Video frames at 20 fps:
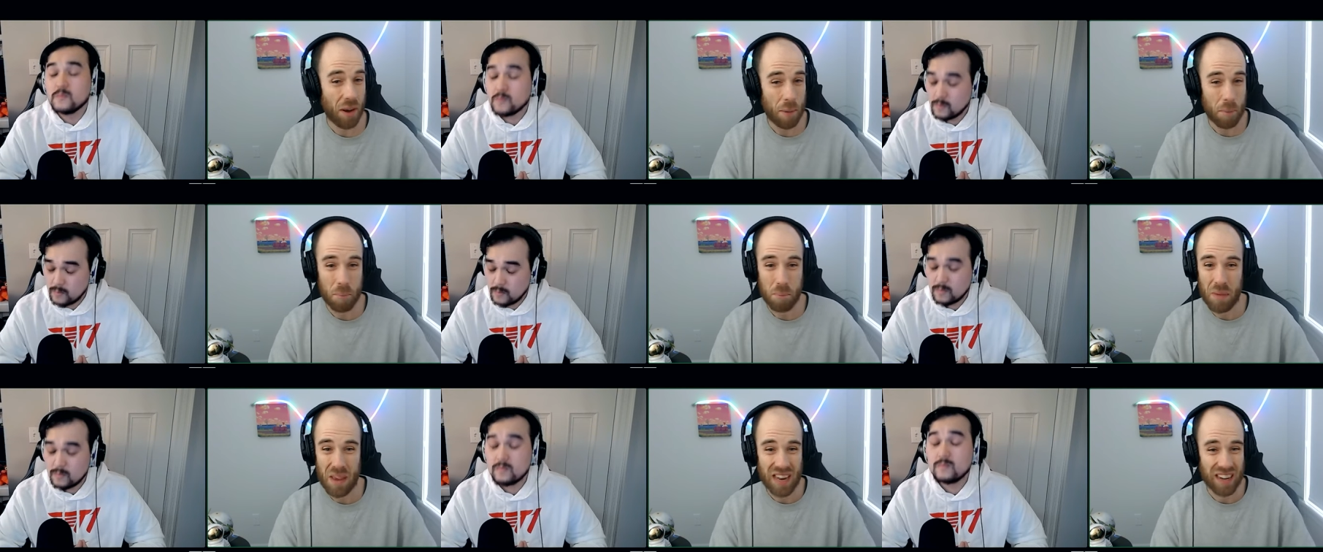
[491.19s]
Speaker 1: a
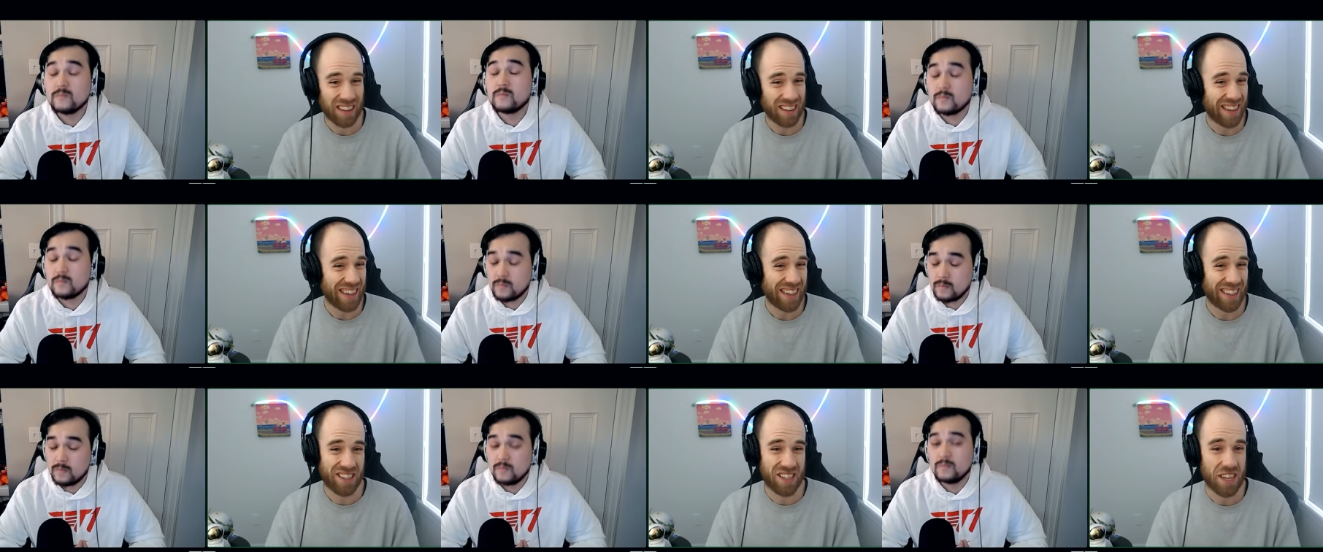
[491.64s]

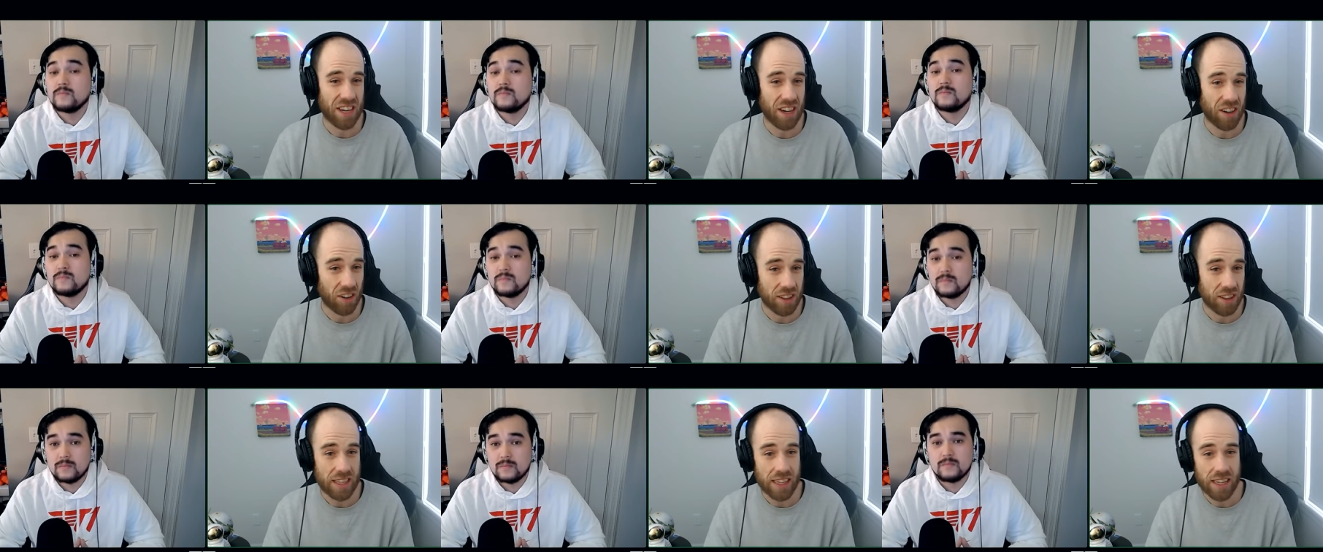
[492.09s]
middling tier
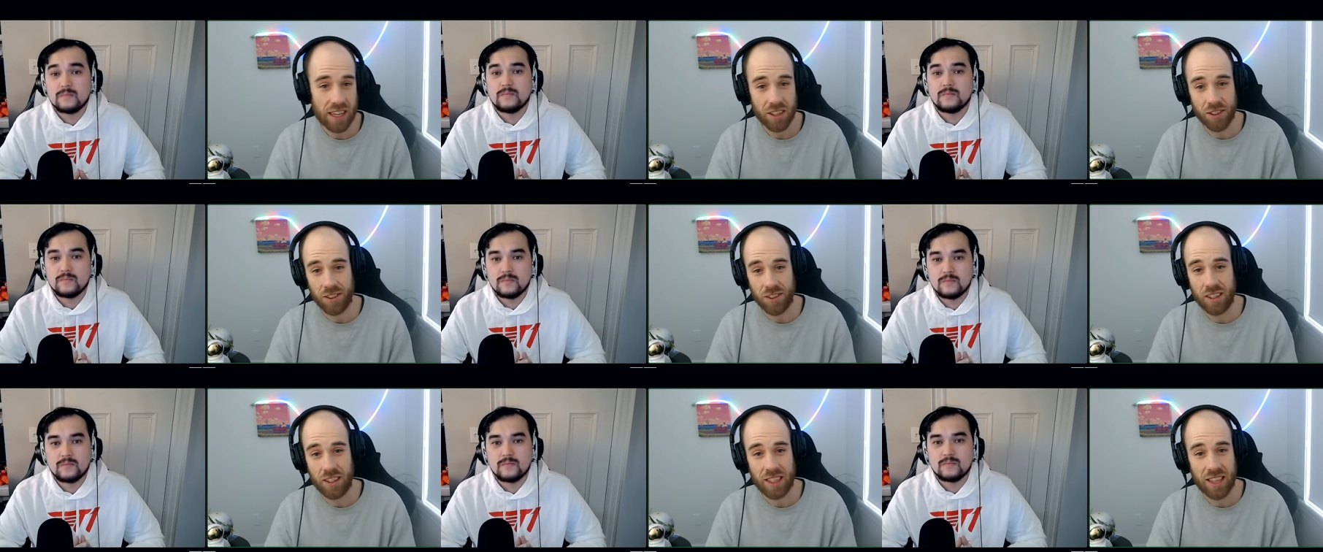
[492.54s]
in the
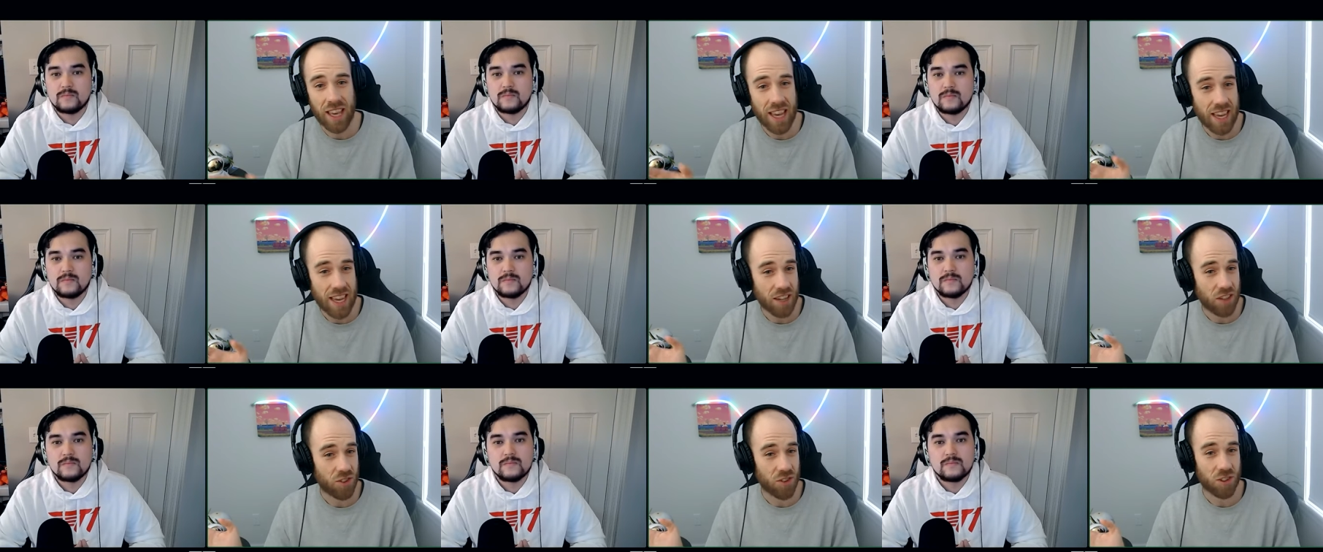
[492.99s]

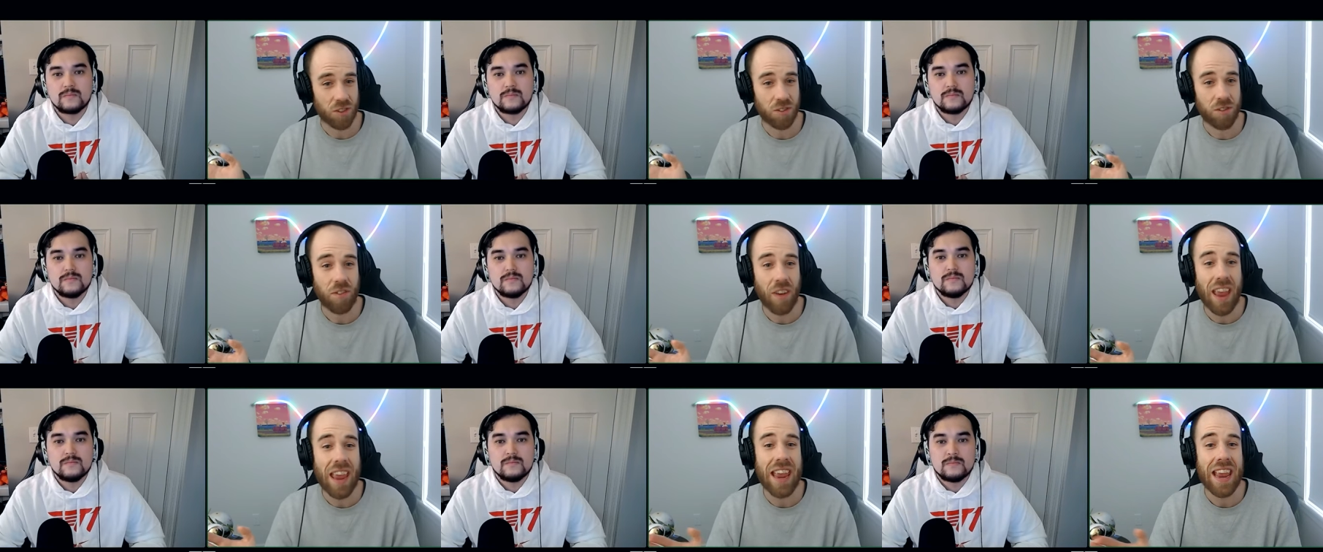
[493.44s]
LCK and just
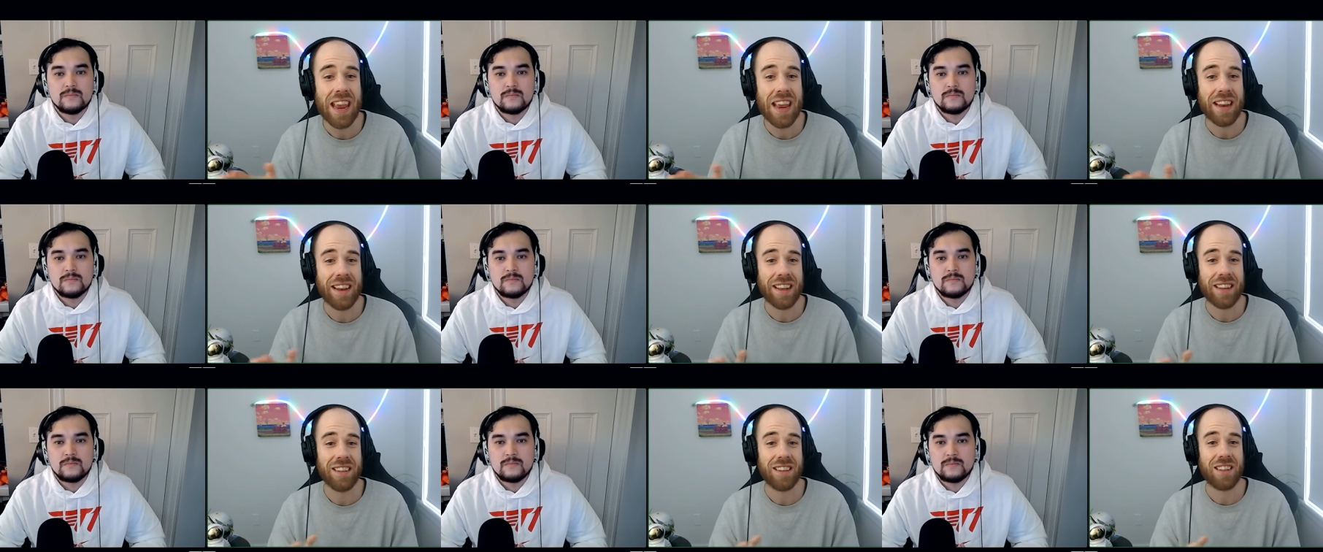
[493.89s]
fade
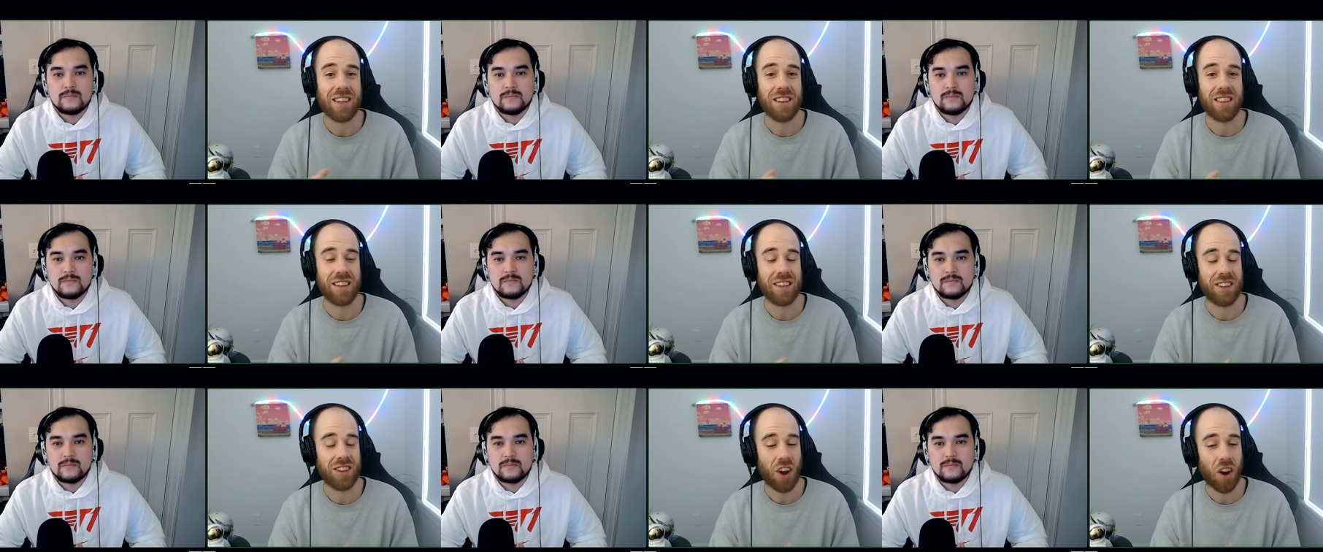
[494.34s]
into
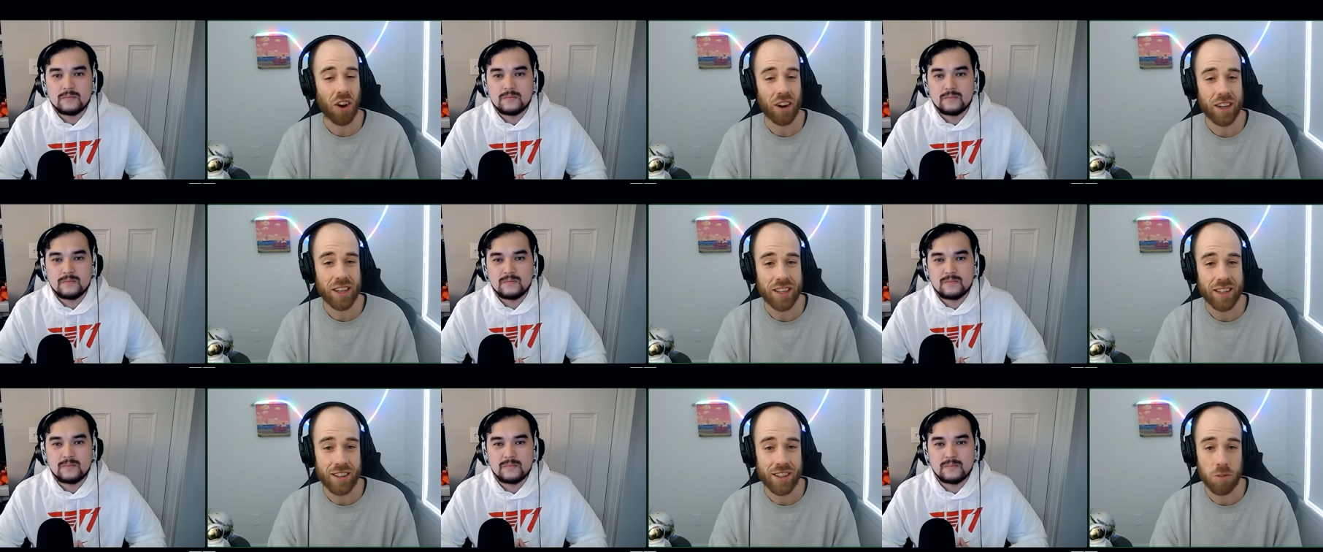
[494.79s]
the
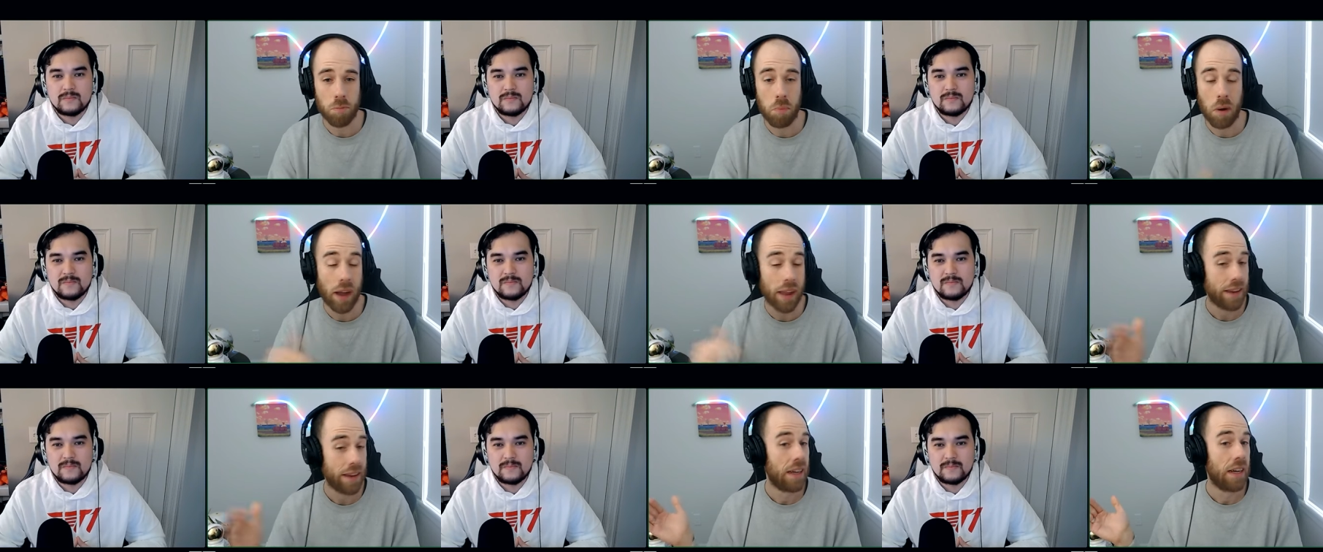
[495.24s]
darkness,
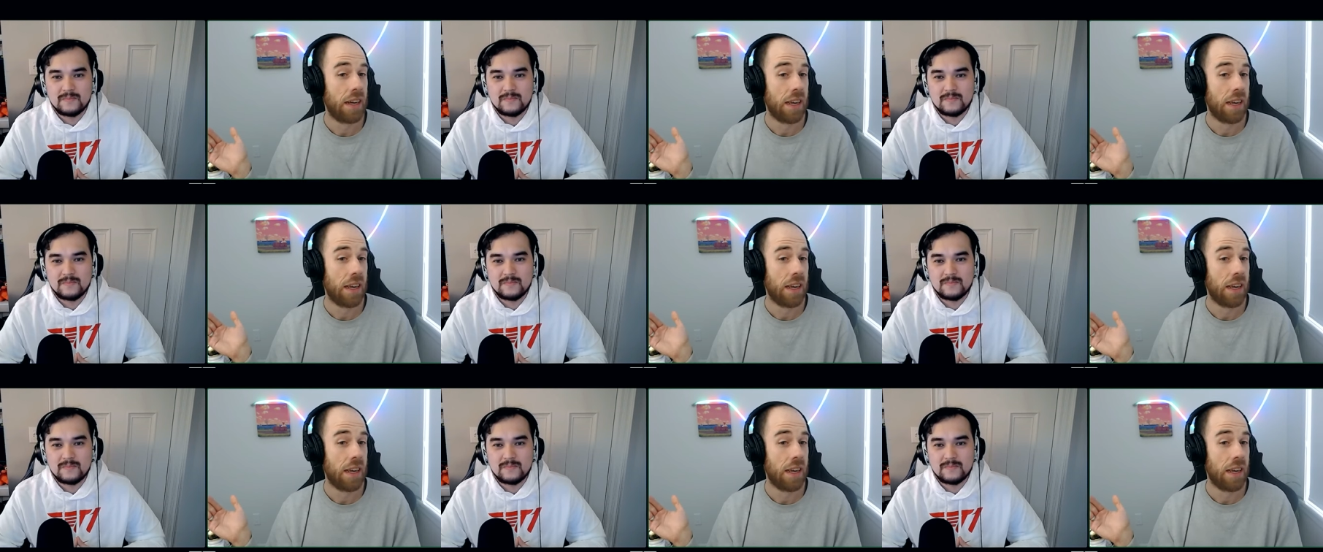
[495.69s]
but